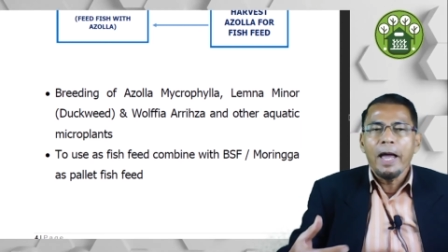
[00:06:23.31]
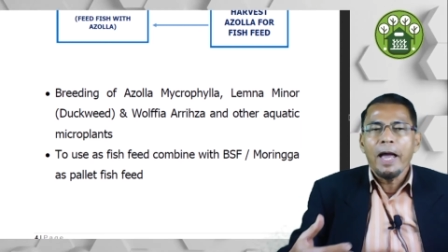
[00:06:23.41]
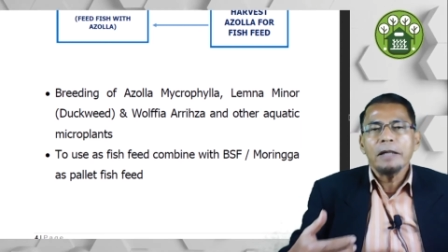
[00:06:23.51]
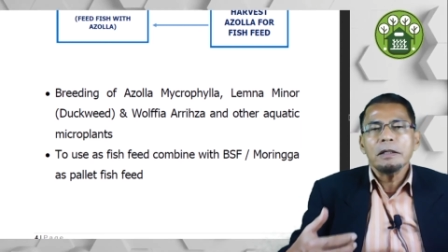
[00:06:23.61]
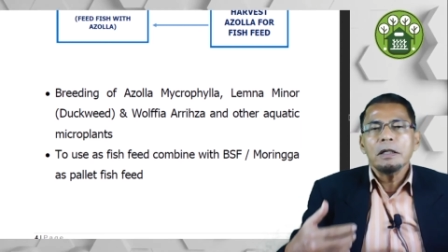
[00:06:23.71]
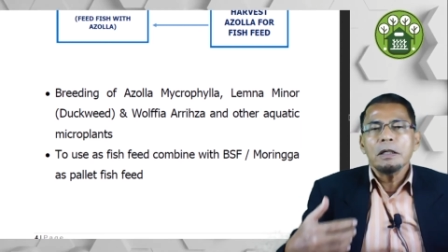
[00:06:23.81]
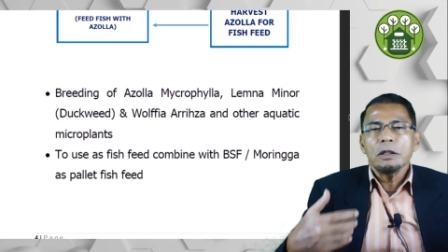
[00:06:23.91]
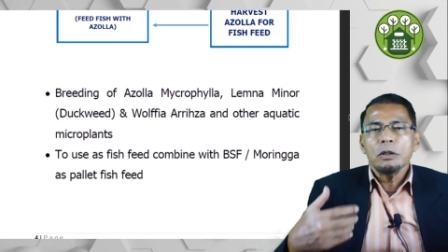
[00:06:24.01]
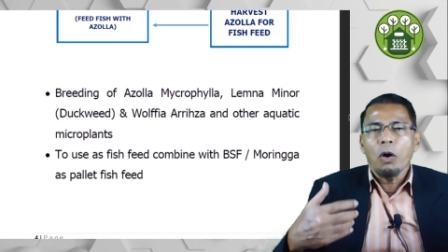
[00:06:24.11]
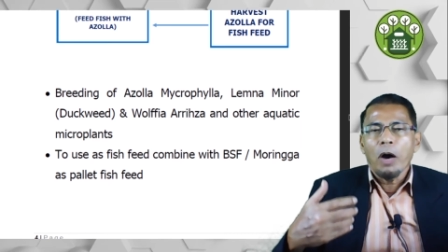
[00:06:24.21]
and
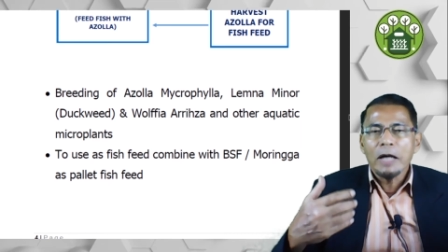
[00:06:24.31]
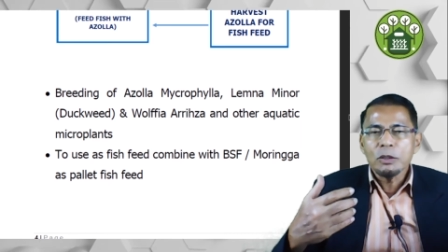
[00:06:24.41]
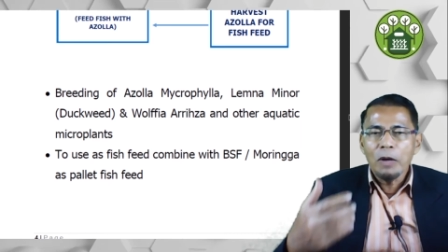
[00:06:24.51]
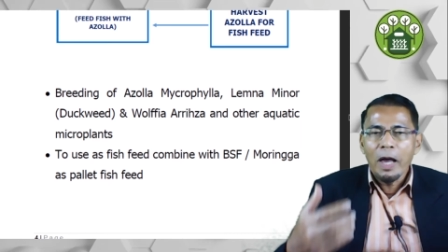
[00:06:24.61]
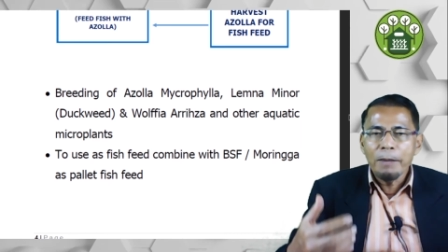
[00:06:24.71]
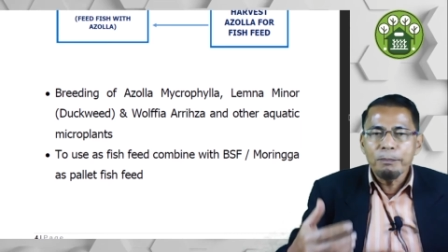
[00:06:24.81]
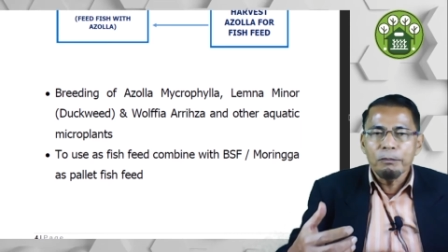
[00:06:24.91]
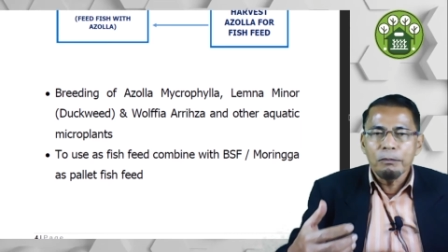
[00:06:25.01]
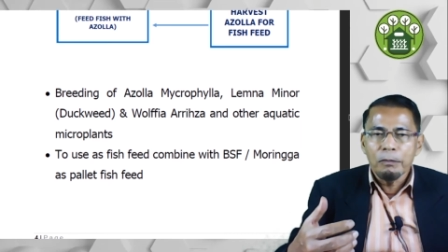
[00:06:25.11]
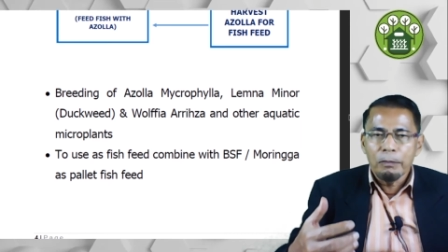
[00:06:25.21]
your Azolla
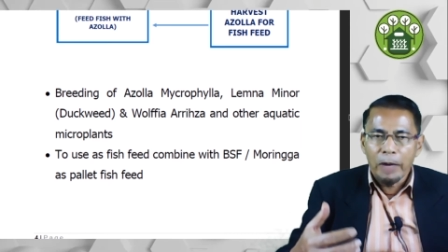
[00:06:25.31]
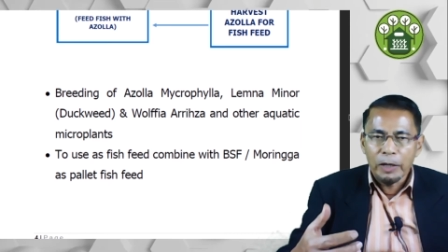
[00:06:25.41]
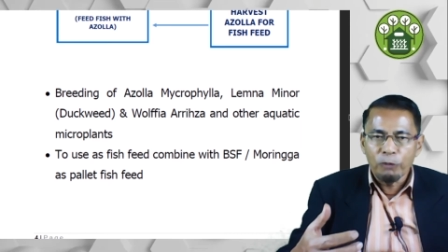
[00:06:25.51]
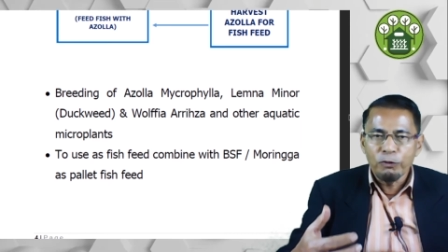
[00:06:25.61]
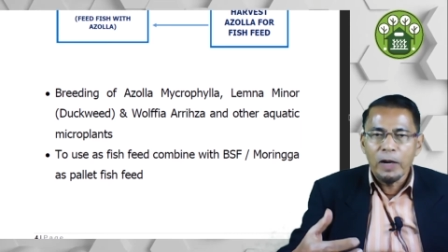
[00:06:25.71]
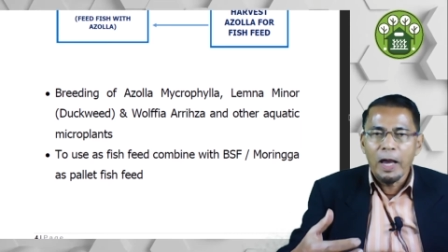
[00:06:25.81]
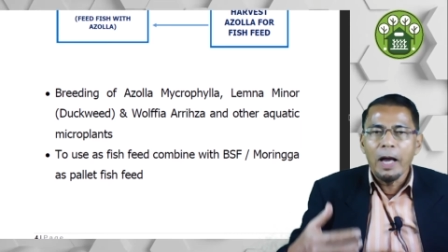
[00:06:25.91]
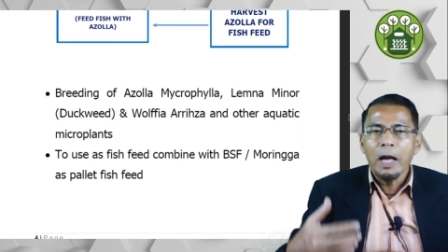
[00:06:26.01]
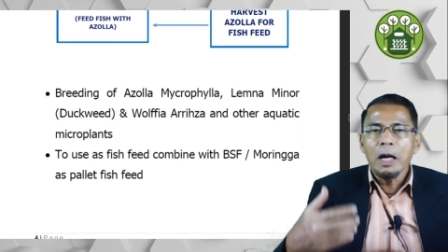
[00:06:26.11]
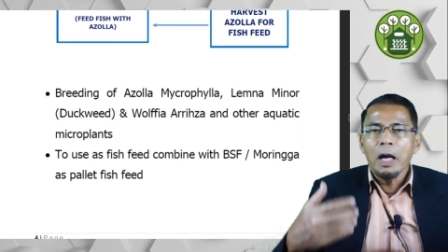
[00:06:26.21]

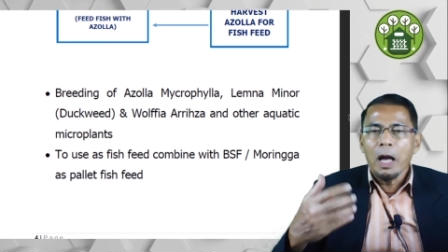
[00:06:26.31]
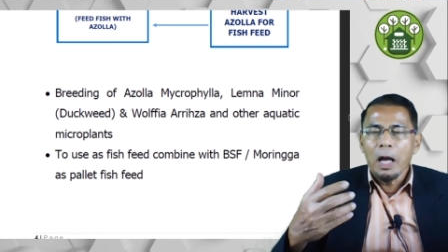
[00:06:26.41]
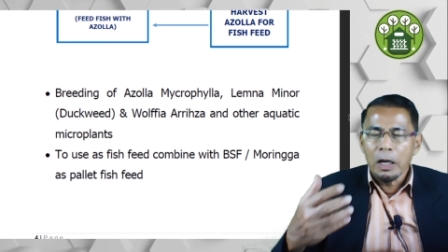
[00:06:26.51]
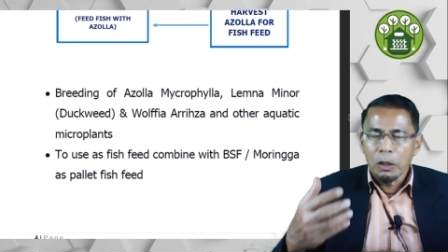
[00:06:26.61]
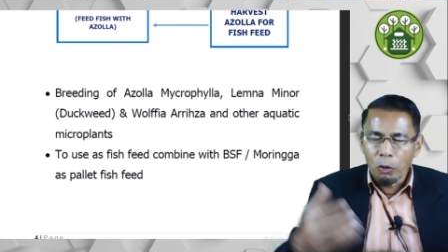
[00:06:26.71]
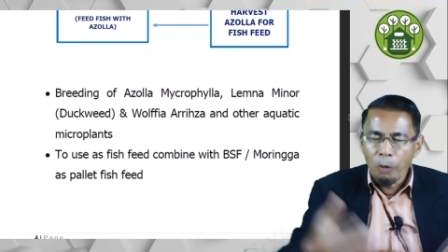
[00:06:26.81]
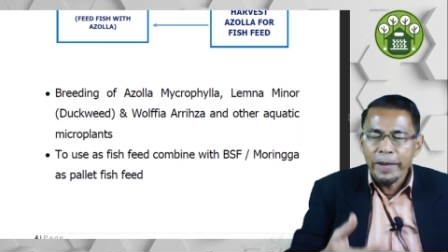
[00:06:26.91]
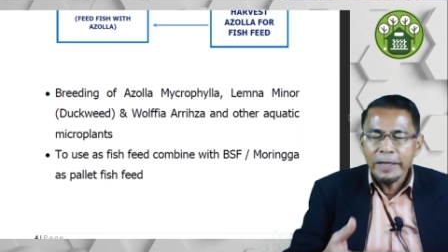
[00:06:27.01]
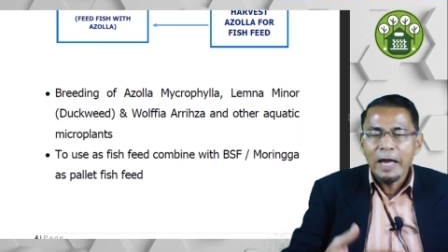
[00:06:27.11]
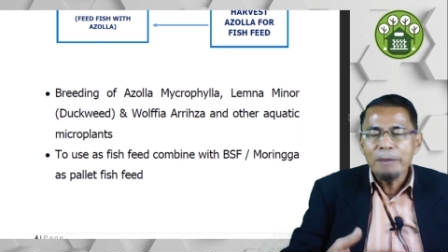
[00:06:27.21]
microphylla grow
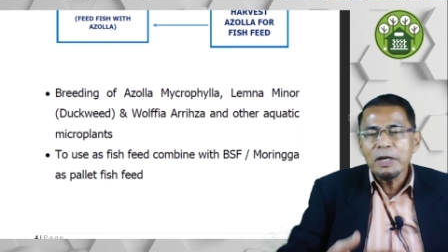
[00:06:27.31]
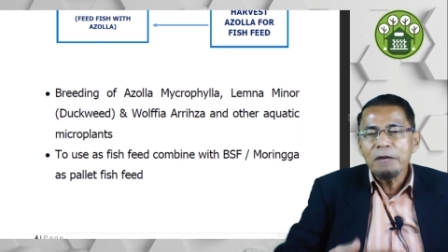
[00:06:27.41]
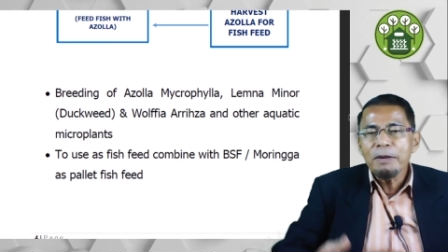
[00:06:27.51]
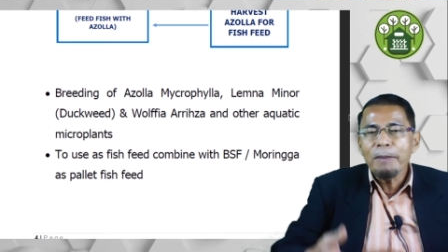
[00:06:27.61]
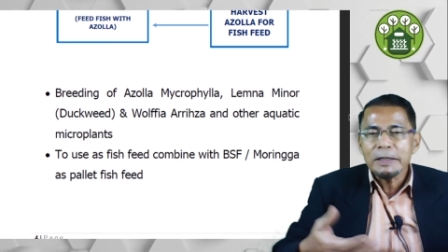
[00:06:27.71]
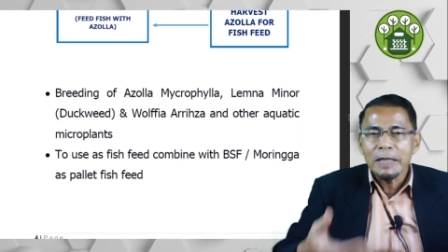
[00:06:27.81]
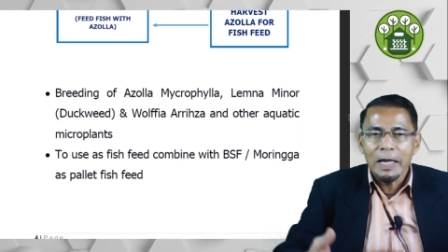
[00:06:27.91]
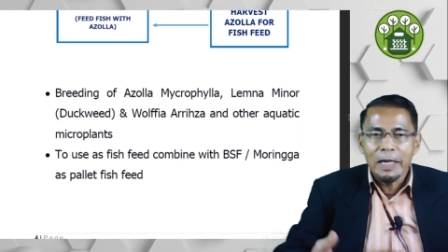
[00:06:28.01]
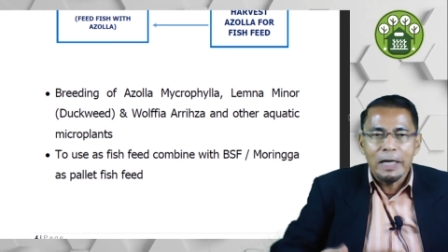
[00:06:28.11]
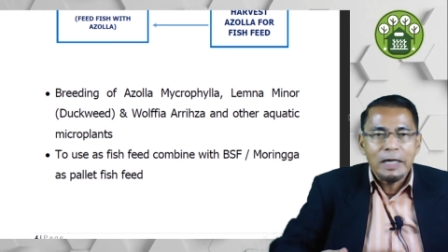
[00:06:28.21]
bed can be even
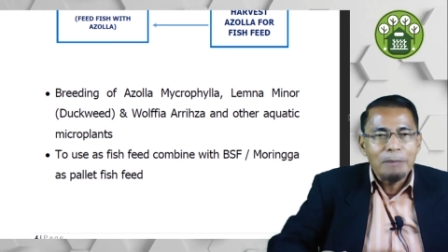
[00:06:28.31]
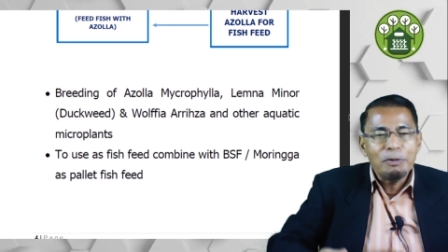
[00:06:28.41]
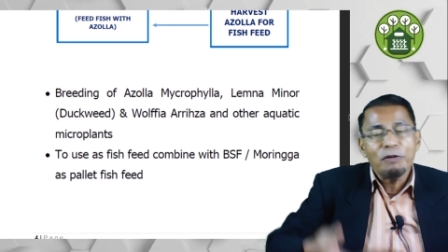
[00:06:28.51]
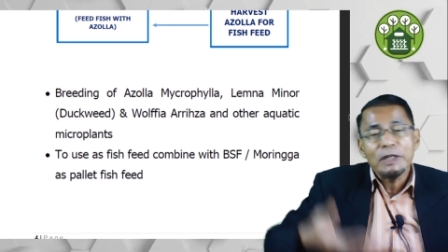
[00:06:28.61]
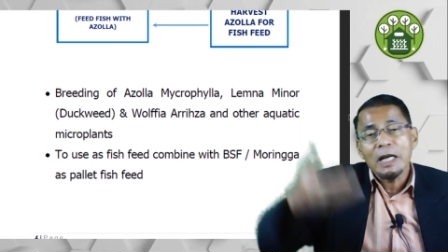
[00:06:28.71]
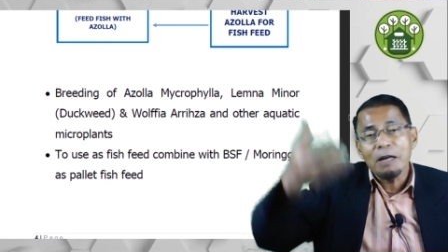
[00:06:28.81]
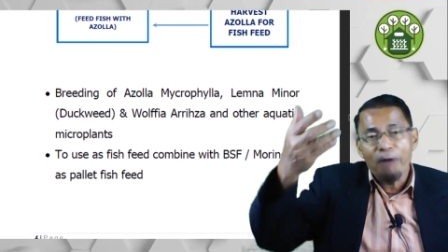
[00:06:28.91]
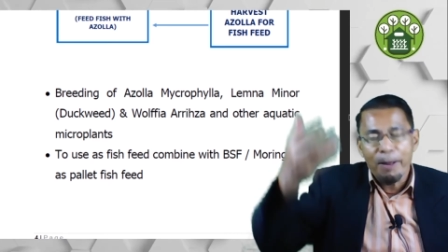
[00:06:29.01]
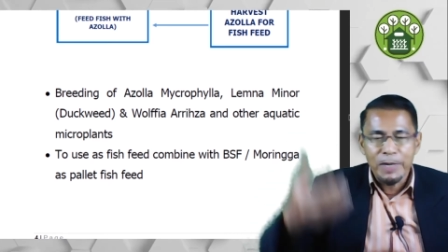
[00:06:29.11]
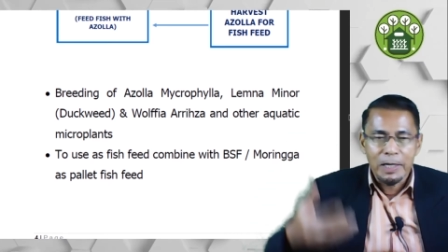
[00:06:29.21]
multi-layer. It can be vertical
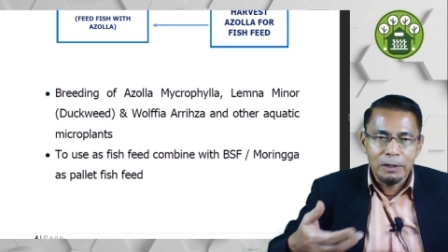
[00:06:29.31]
farming.